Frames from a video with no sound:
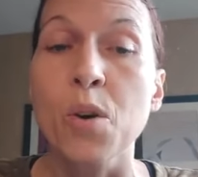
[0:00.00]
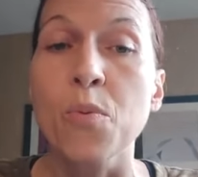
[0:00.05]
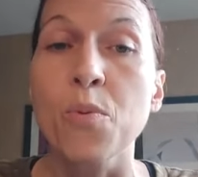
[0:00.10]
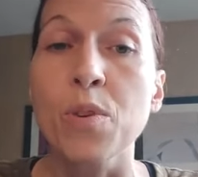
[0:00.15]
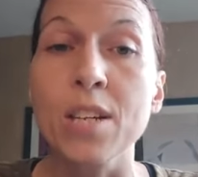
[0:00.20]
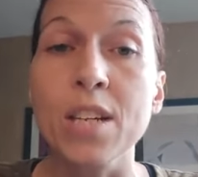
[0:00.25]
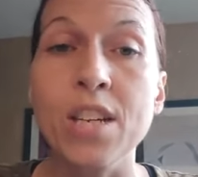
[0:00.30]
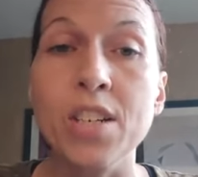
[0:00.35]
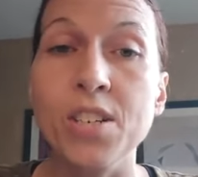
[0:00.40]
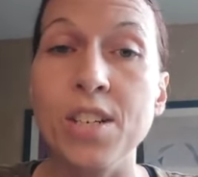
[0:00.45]

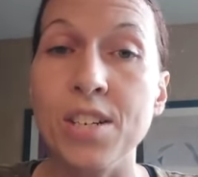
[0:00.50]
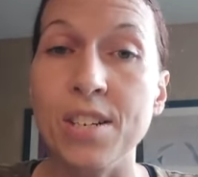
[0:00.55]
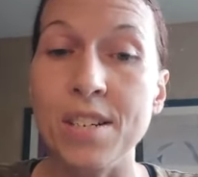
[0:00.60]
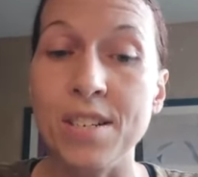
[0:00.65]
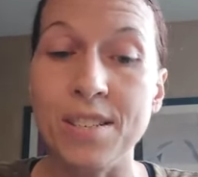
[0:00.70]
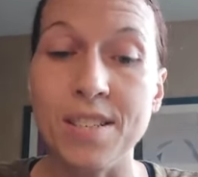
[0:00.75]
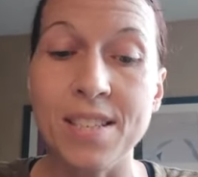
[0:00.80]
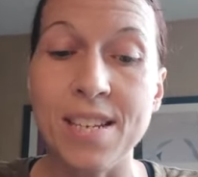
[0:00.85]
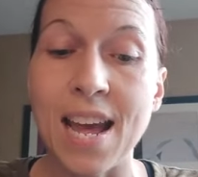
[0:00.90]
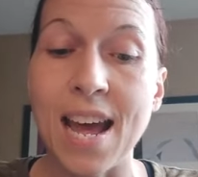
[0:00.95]
Religion
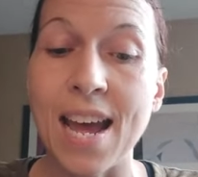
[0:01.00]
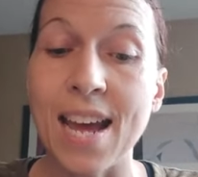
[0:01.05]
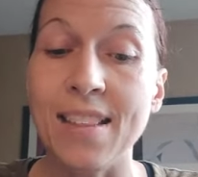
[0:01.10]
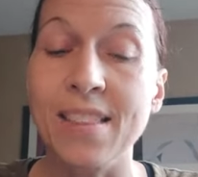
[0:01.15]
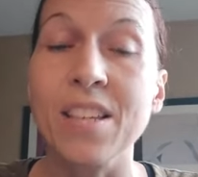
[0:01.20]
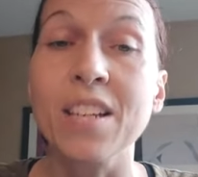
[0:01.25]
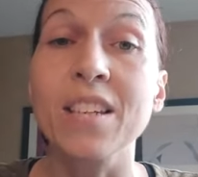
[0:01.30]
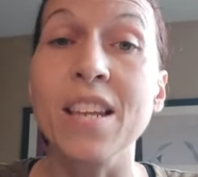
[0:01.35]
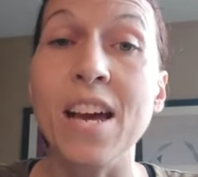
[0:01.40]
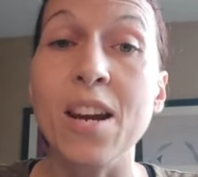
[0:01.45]
is
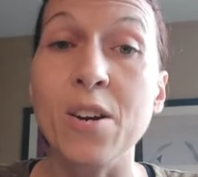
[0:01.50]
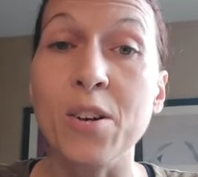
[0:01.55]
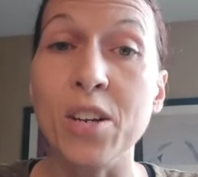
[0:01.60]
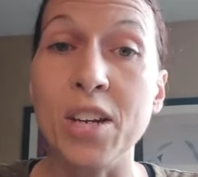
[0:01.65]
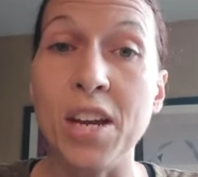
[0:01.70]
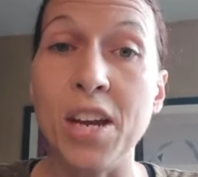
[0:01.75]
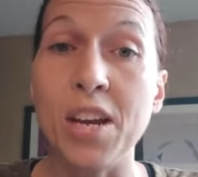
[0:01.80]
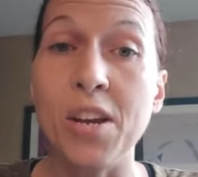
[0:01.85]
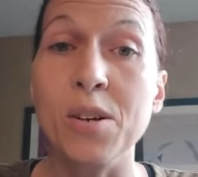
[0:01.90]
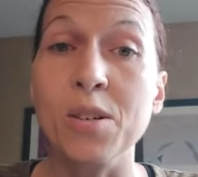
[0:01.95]
dead. The letter
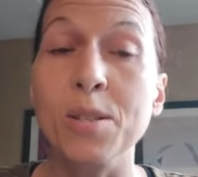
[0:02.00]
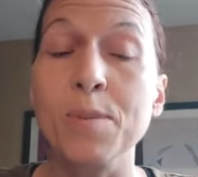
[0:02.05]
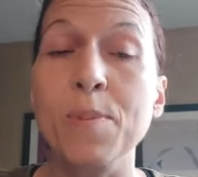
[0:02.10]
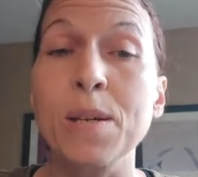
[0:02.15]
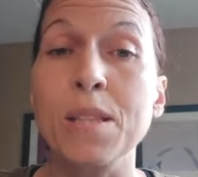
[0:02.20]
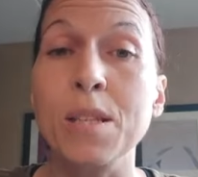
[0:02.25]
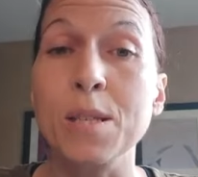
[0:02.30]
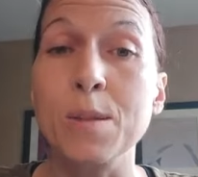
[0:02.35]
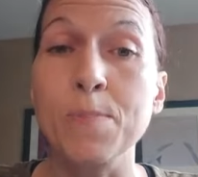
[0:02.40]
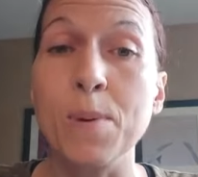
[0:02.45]
kills,
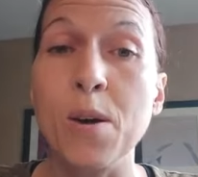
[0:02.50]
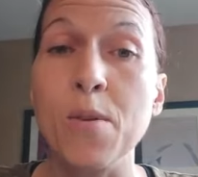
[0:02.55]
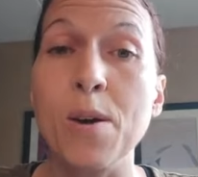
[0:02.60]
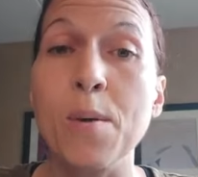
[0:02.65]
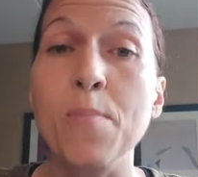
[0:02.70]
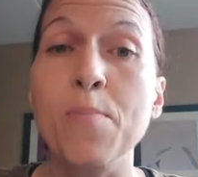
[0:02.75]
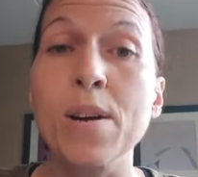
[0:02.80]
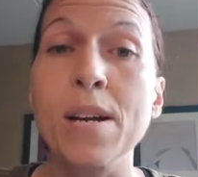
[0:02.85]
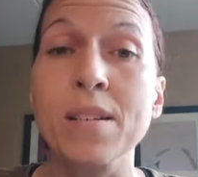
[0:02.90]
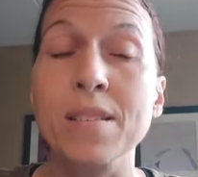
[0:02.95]
but the
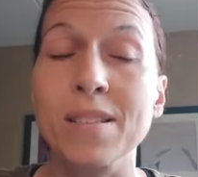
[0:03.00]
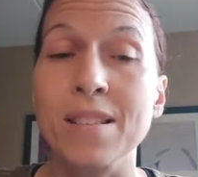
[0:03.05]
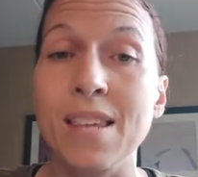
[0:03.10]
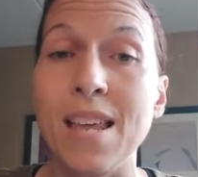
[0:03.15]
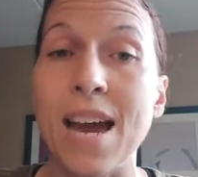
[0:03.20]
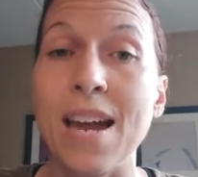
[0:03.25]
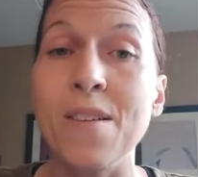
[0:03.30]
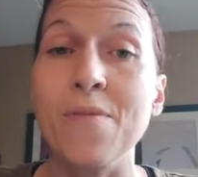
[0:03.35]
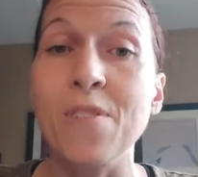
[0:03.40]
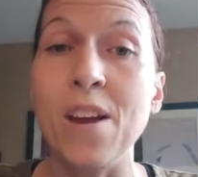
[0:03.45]
spirit brings
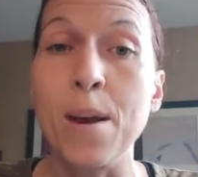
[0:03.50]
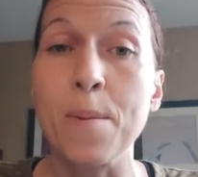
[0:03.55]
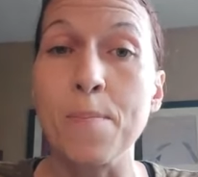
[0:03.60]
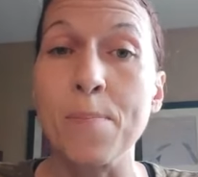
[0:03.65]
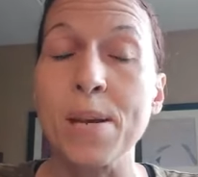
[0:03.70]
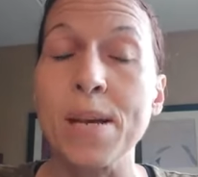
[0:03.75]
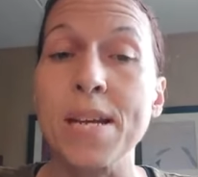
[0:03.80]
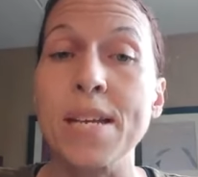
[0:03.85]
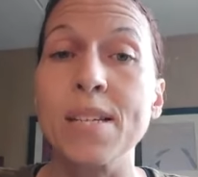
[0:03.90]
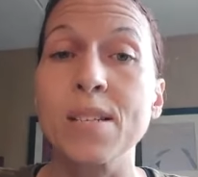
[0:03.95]
life and
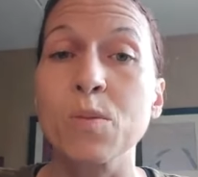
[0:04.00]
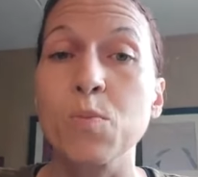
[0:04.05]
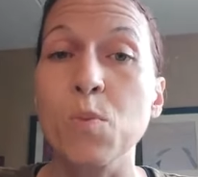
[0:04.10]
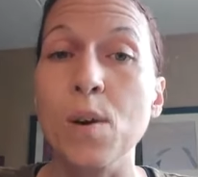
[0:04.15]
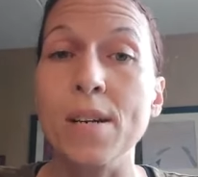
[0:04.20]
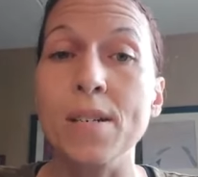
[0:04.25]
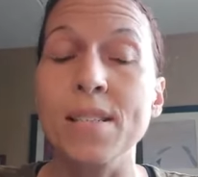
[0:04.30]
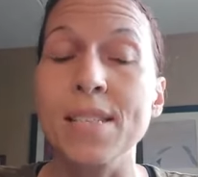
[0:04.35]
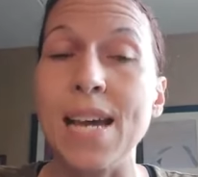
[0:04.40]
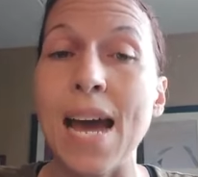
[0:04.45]
peace.
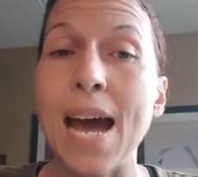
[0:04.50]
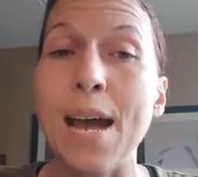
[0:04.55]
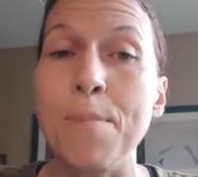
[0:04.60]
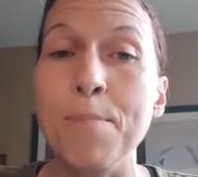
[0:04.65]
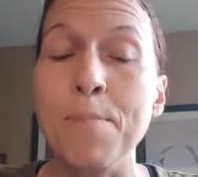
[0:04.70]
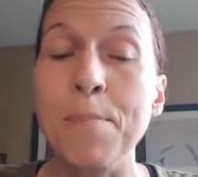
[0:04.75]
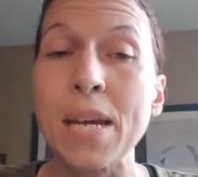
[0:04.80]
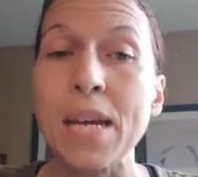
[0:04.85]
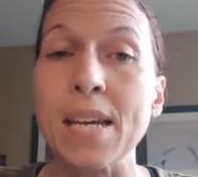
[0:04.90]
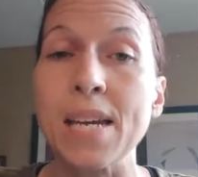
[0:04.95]
What does that
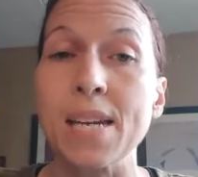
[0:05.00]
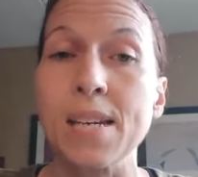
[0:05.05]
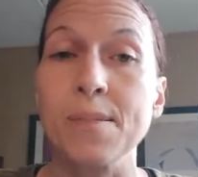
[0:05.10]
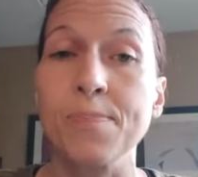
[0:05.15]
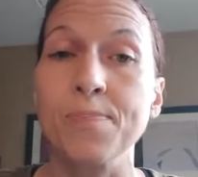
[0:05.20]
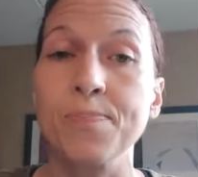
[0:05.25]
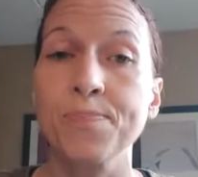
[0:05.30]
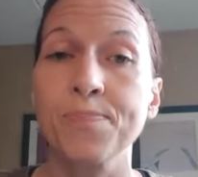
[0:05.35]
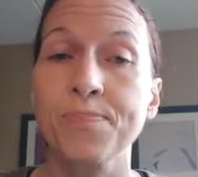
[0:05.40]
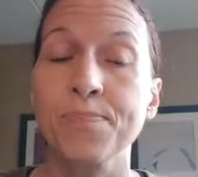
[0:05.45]

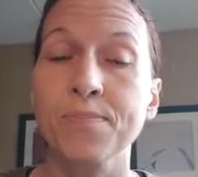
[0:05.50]
mean?